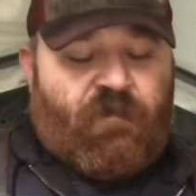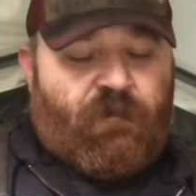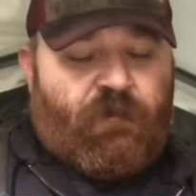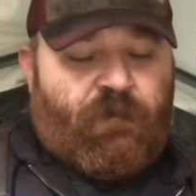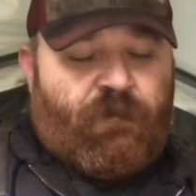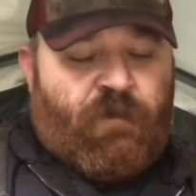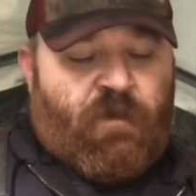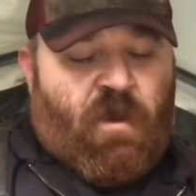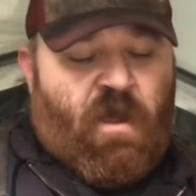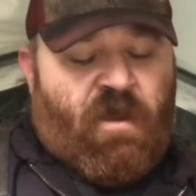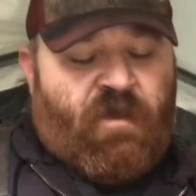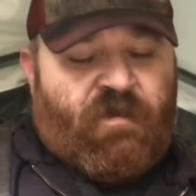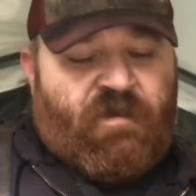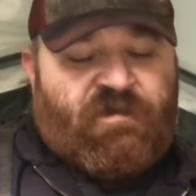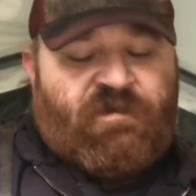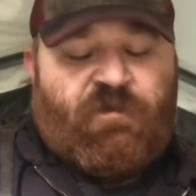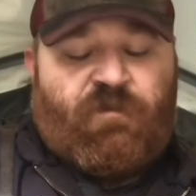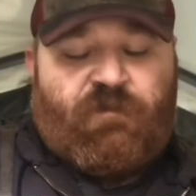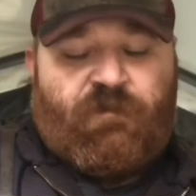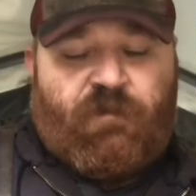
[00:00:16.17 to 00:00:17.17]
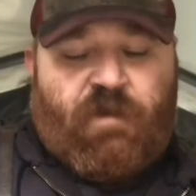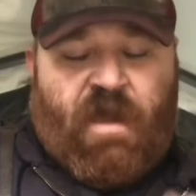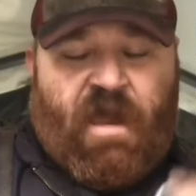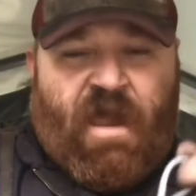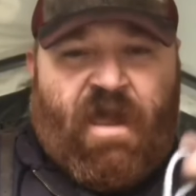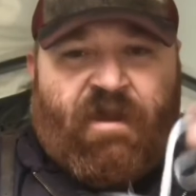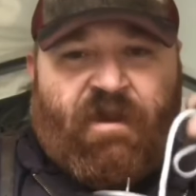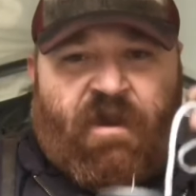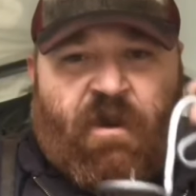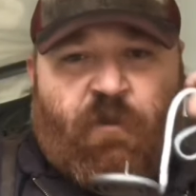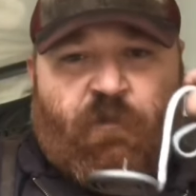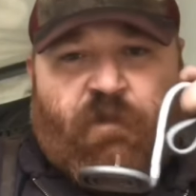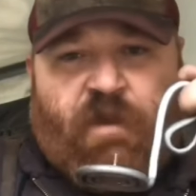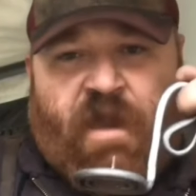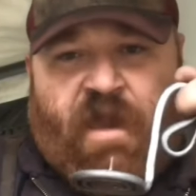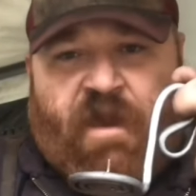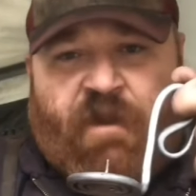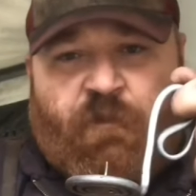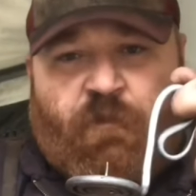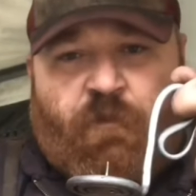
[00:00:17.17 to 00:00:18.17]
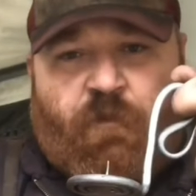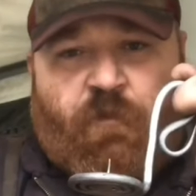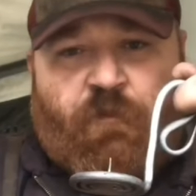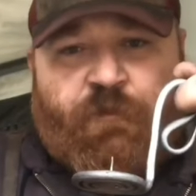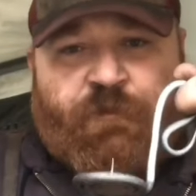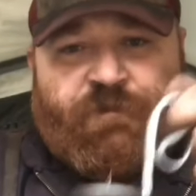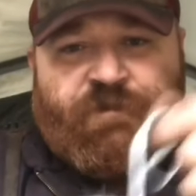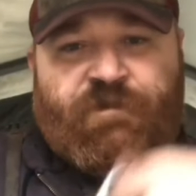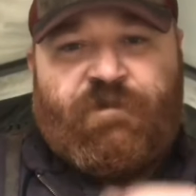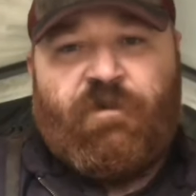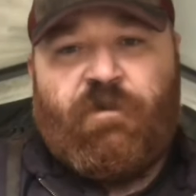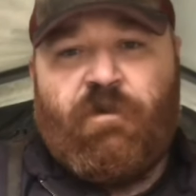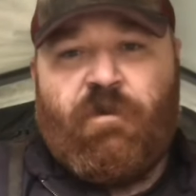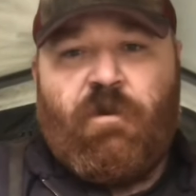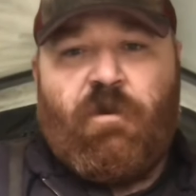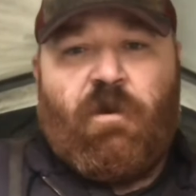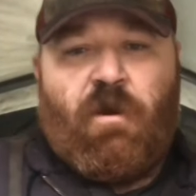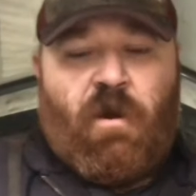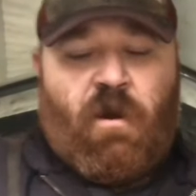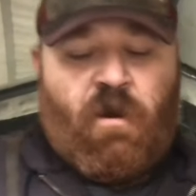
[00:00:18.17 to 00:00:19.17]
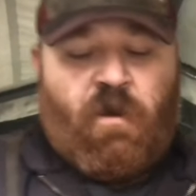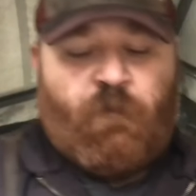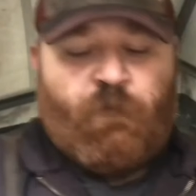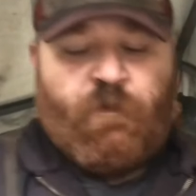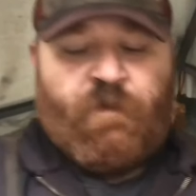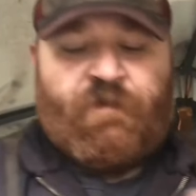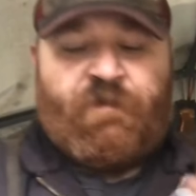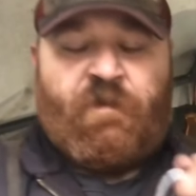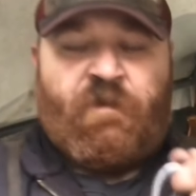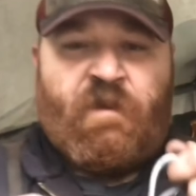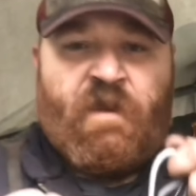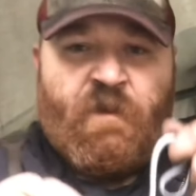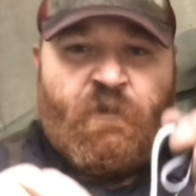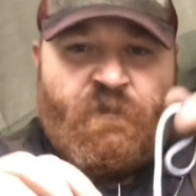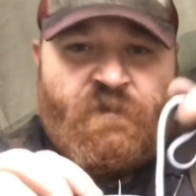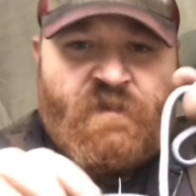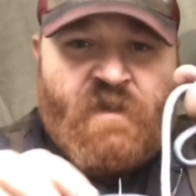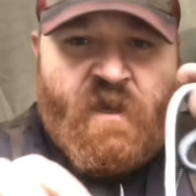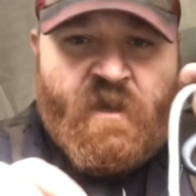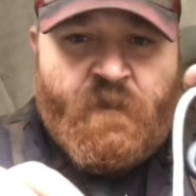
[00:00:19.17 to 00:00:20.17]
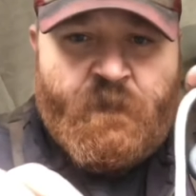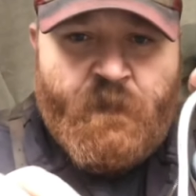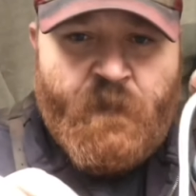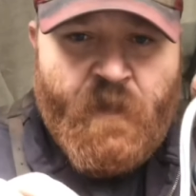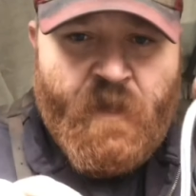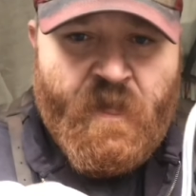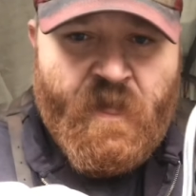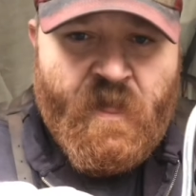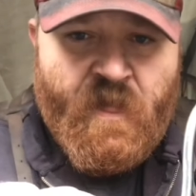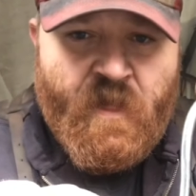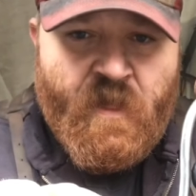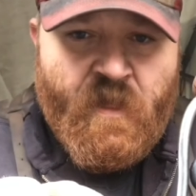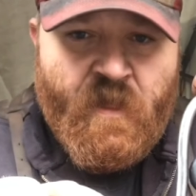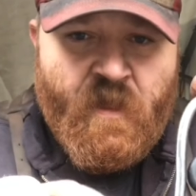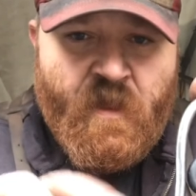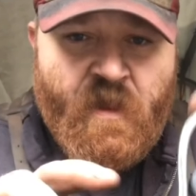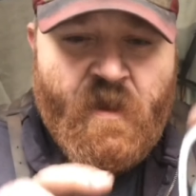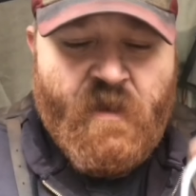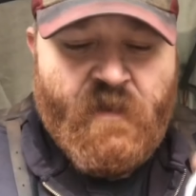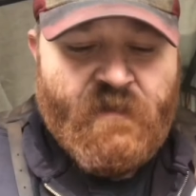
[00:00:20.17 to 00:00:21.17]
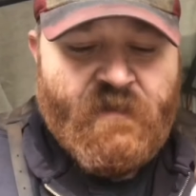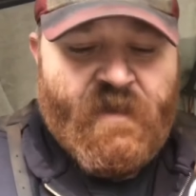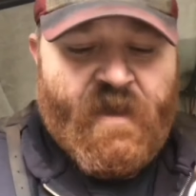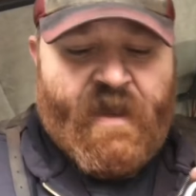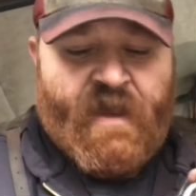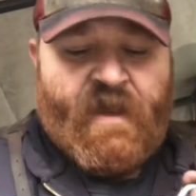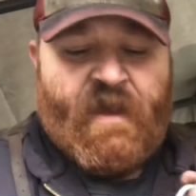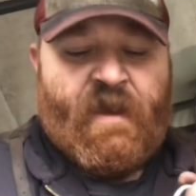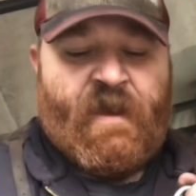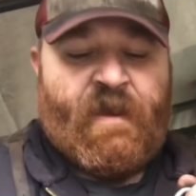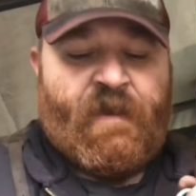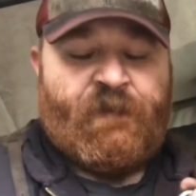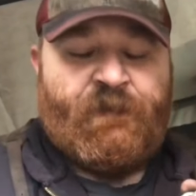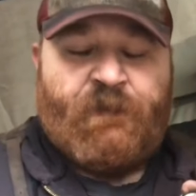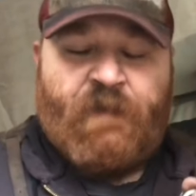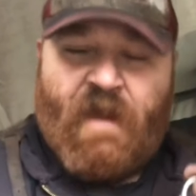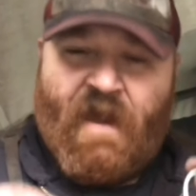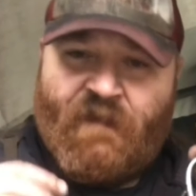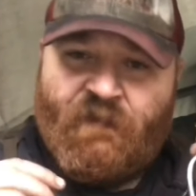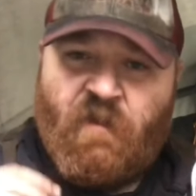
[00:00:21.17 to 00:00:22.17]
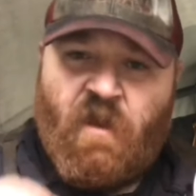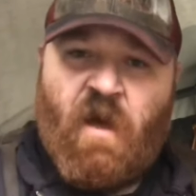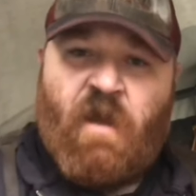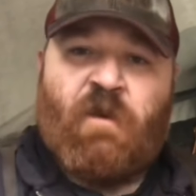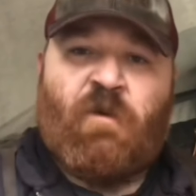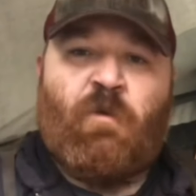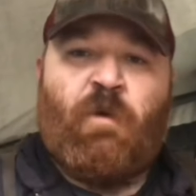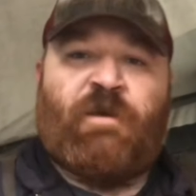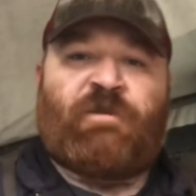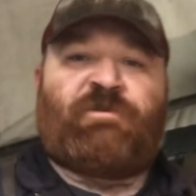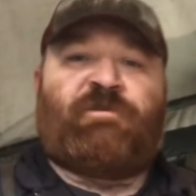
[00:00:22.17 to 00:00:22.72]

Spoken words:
a lot of these little handheld candle holders with the needles on them, and have a lot of questions